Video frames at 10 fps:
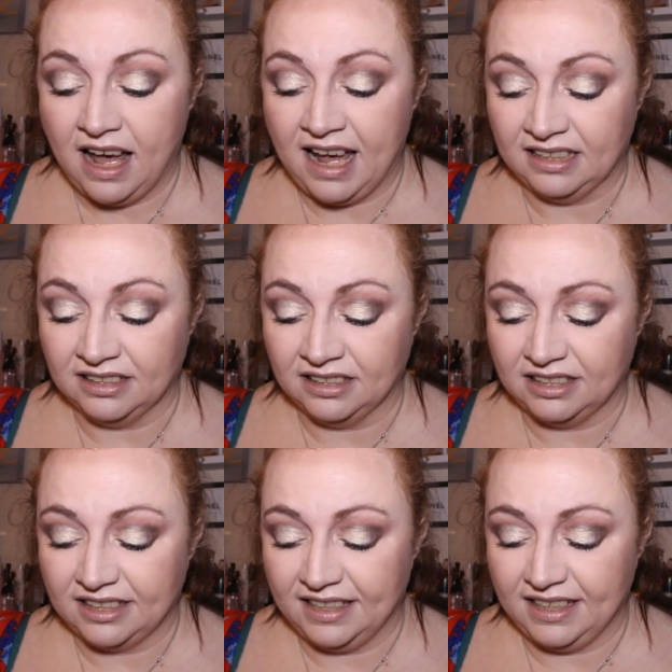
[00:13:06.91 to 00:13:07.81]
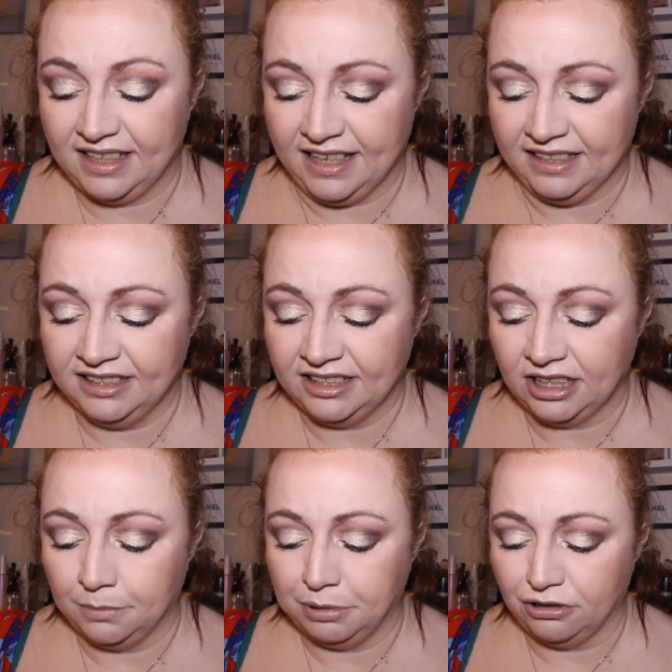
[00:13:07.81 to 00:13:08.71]
And in
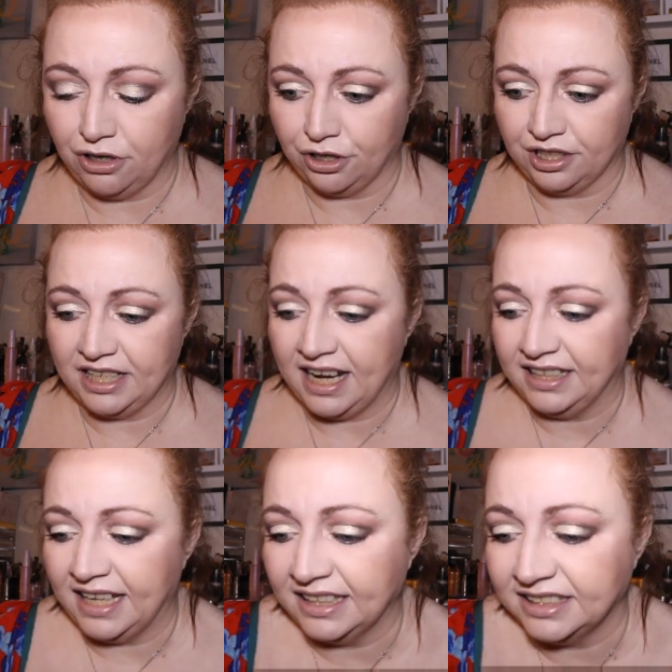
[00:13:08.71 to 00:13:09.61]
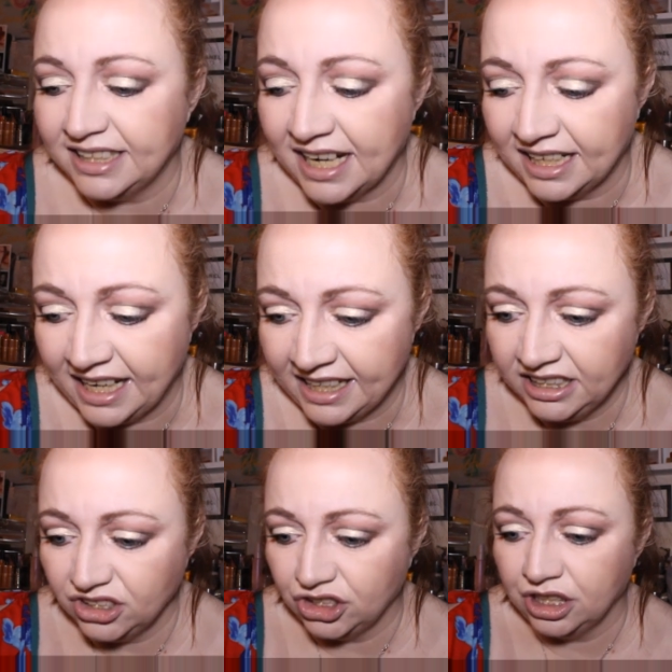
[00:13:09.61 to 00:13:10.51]
Superdrug the 9.99
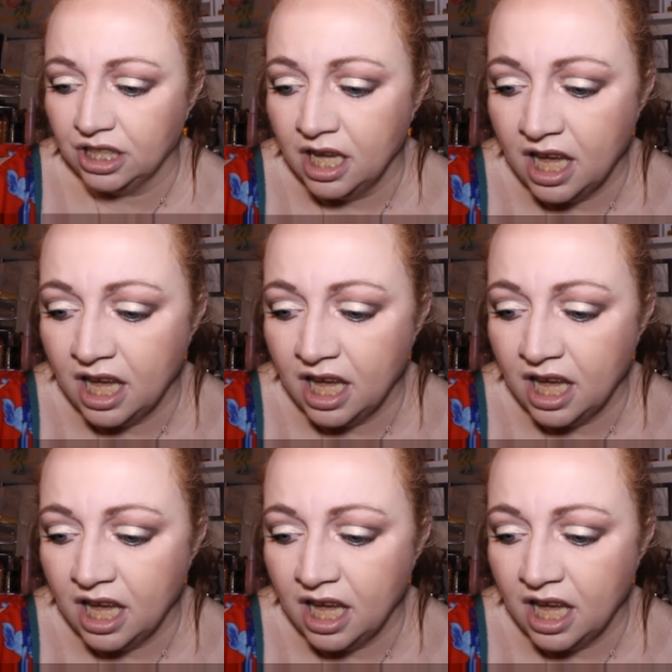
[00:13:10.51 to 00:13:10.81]
each